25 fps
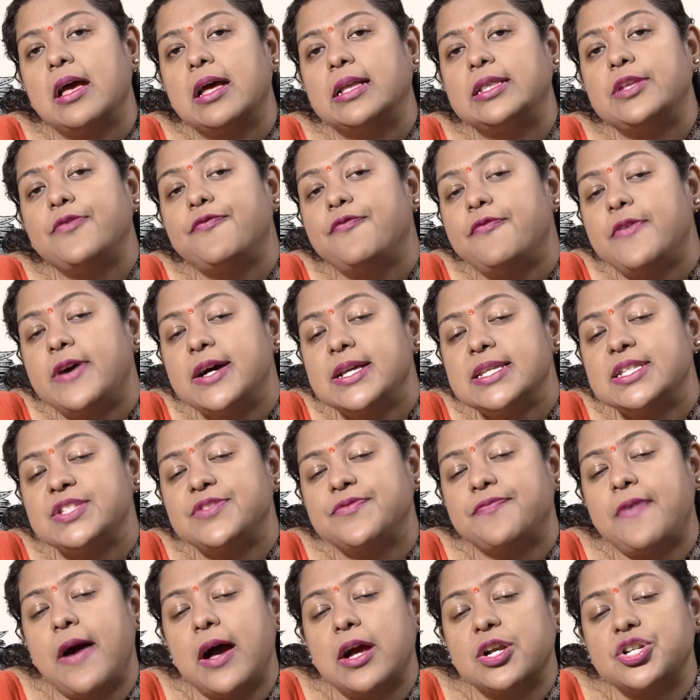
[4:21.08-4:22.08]
the first
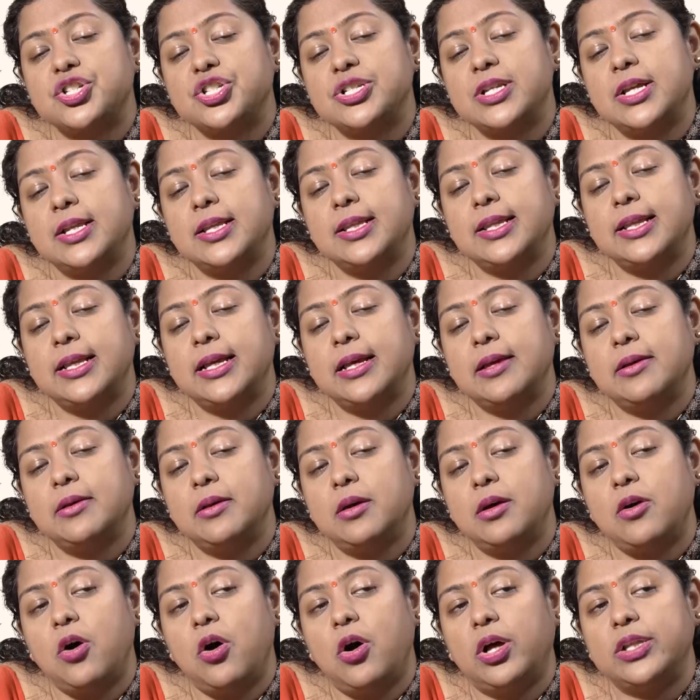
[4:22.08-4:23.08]
functional
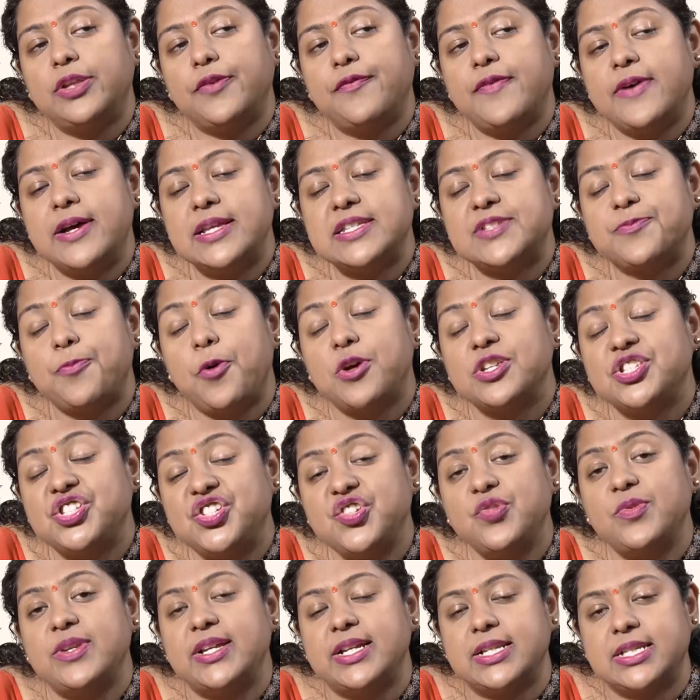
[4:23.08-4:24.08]
or the first
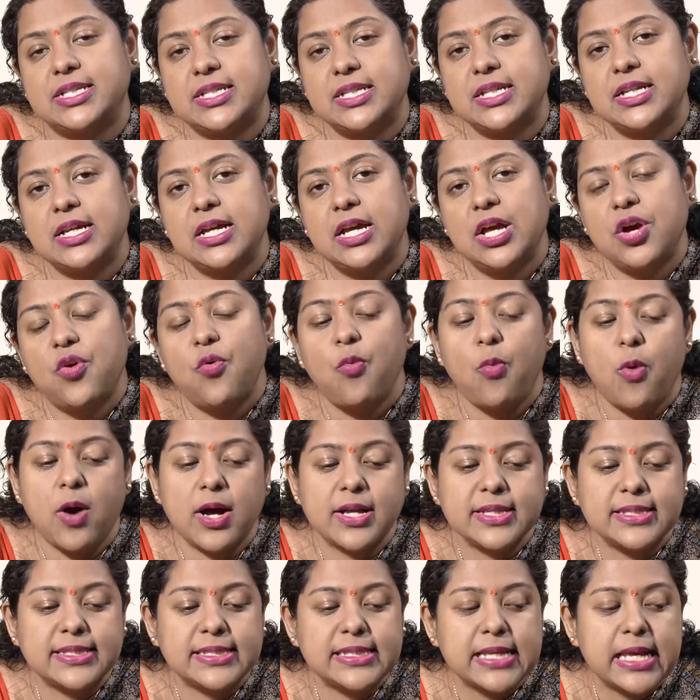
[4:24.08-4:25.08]
postulate
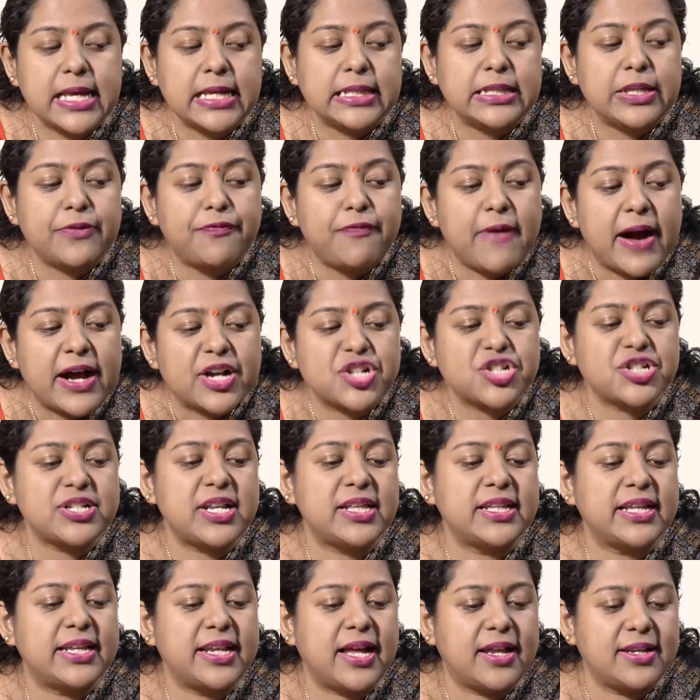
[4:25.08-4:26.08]
was the
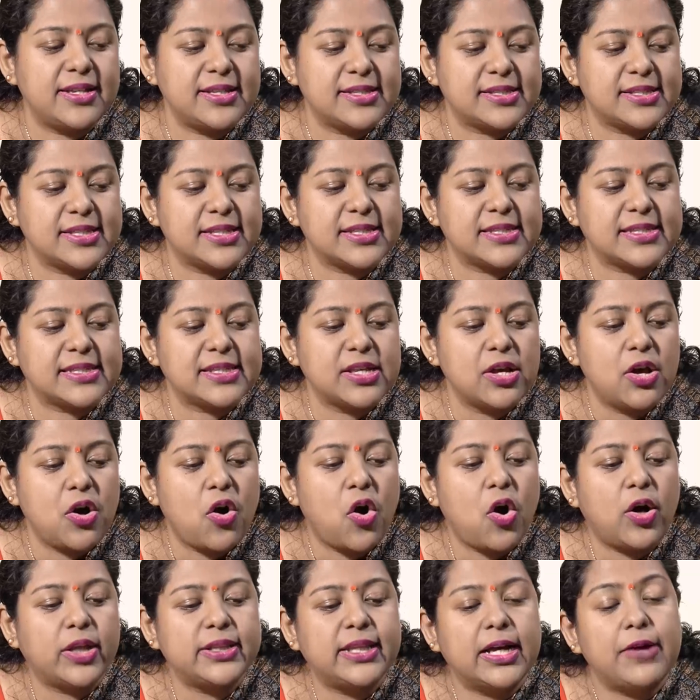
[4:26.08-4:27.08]
functional analysis
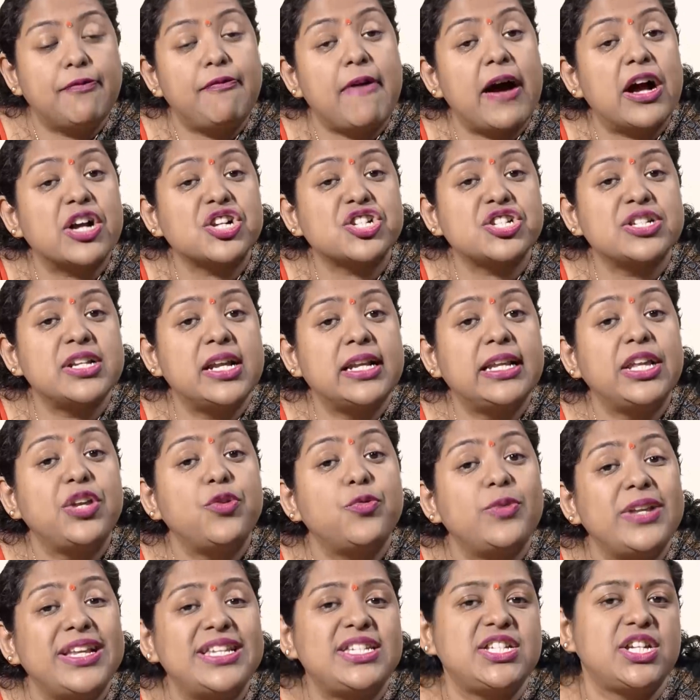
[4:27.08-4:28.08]
or the functional
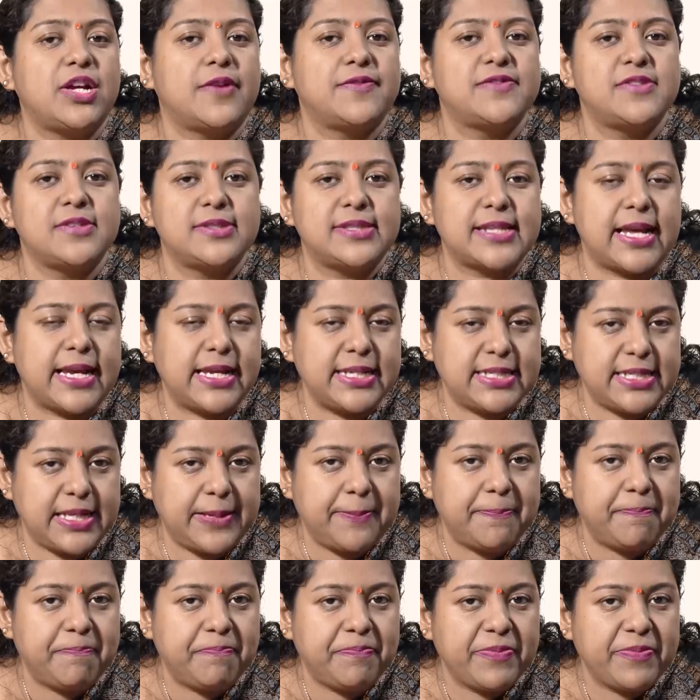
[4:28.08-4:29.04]
unity of society.